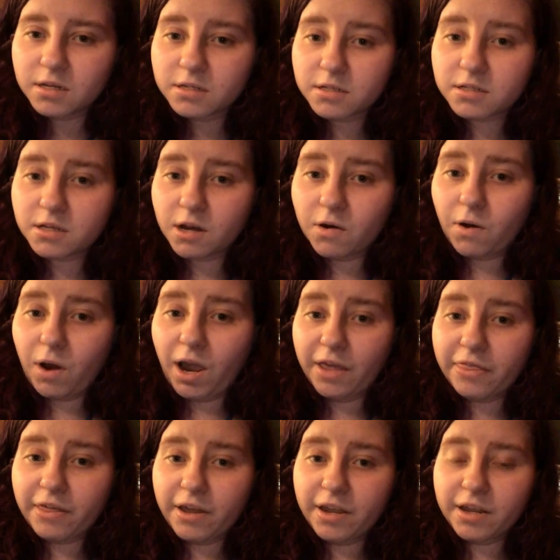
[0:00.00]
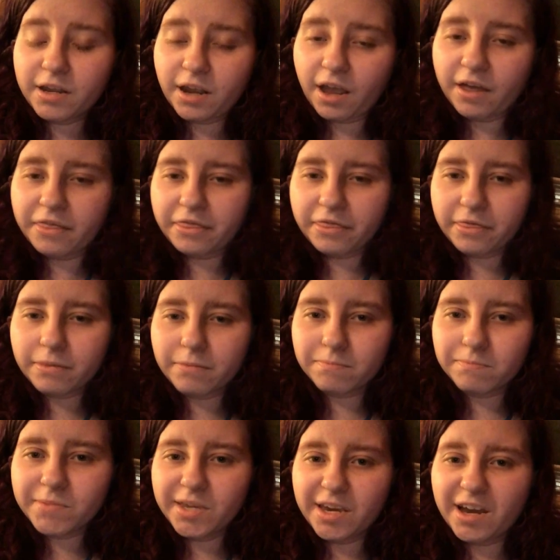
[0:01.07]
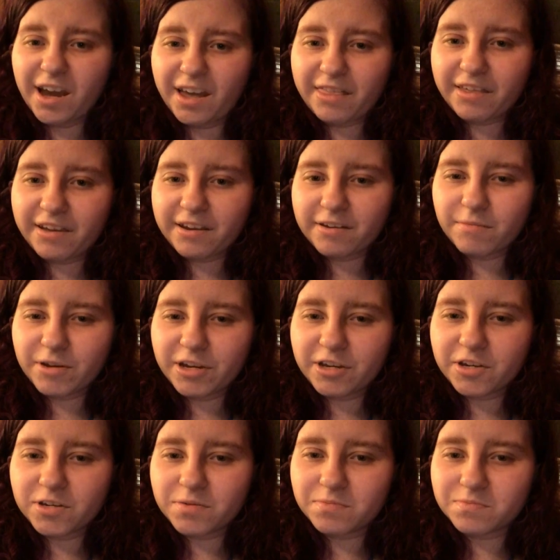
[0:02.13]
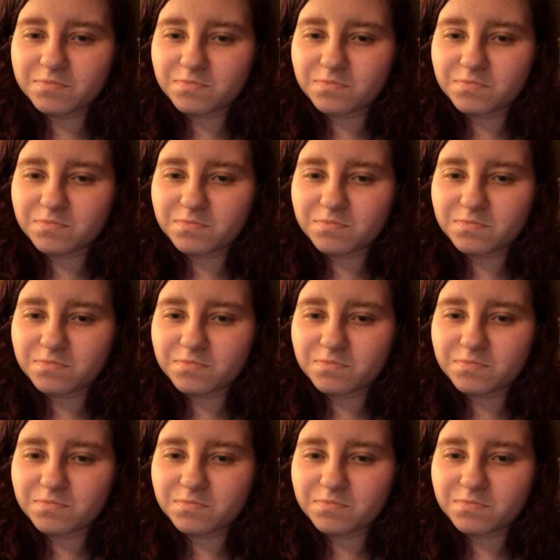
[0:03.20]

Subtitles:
So I think it'll be good.